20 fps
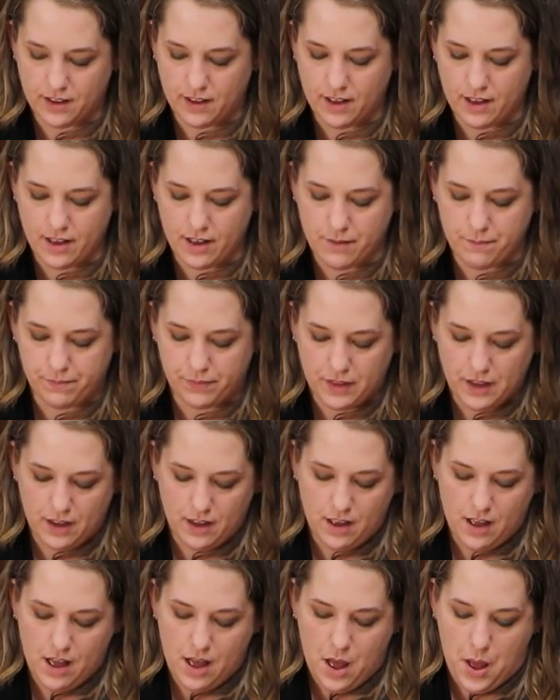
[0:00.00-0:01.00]
Um,
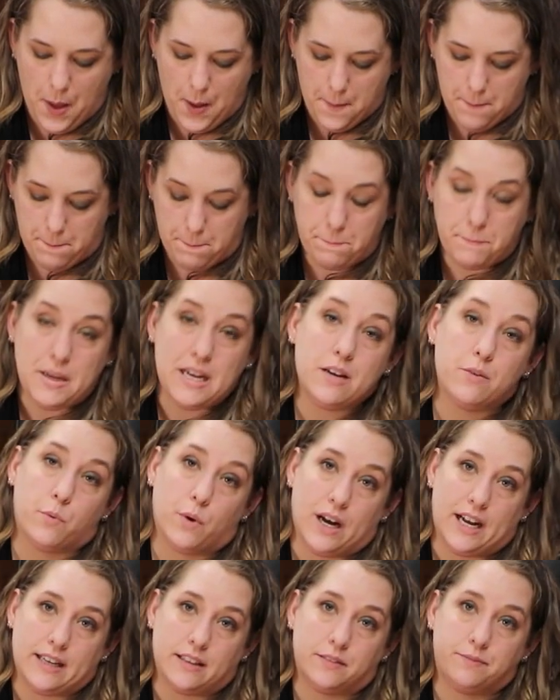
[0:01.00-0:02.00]

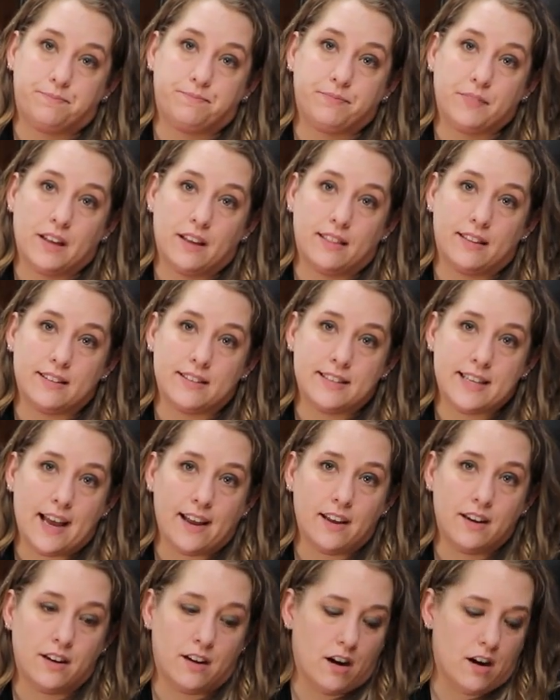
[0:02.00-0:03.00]
meanwhile, the
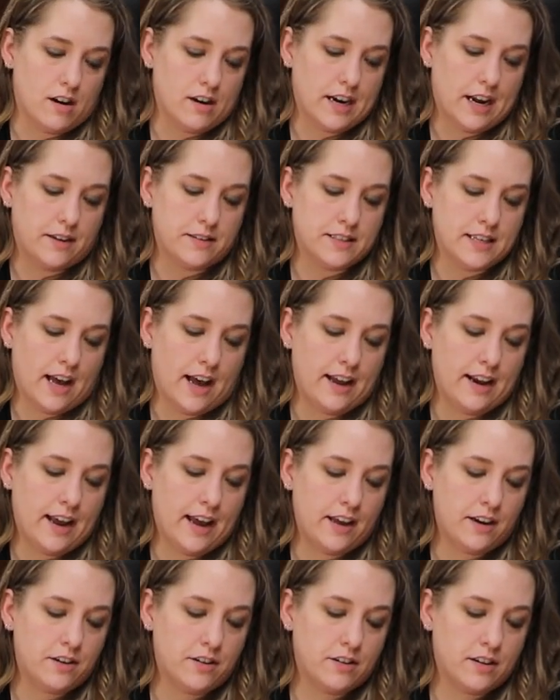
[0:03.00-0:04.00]
second guard outside
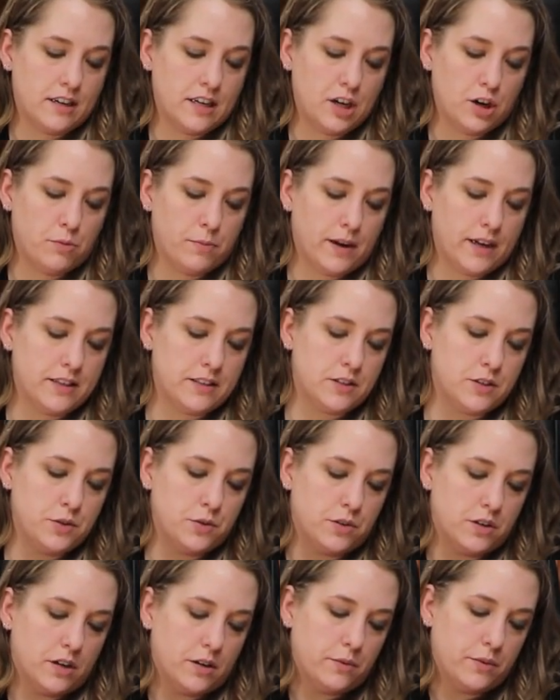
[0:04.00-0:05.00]
entered a nearby
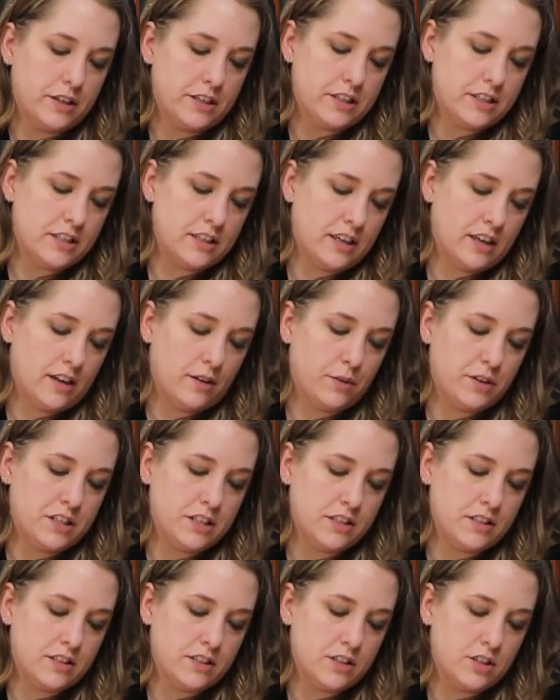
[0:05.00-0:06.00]
store, which, uh,
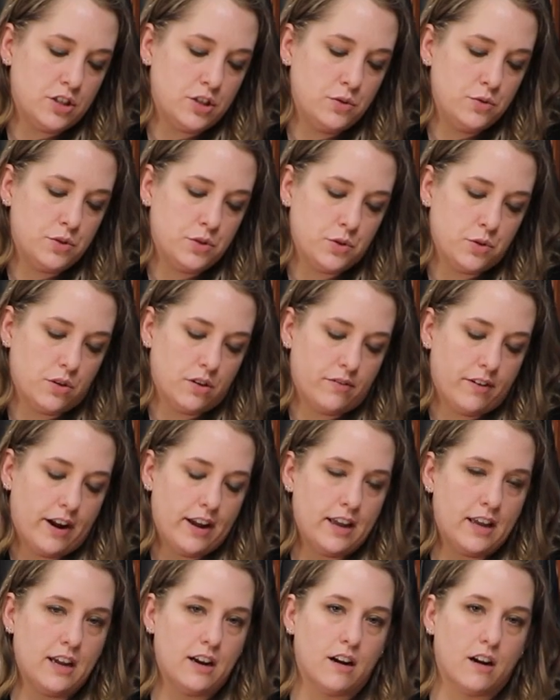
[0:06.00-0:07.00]
which is the shoe store
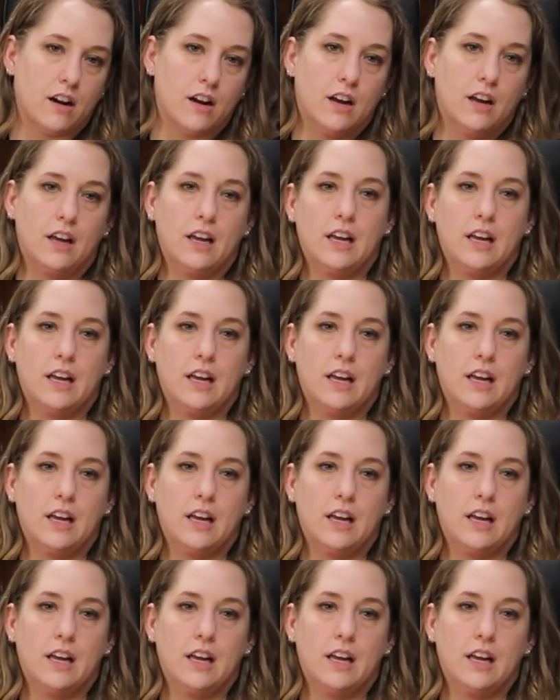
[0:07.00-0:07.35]
right here,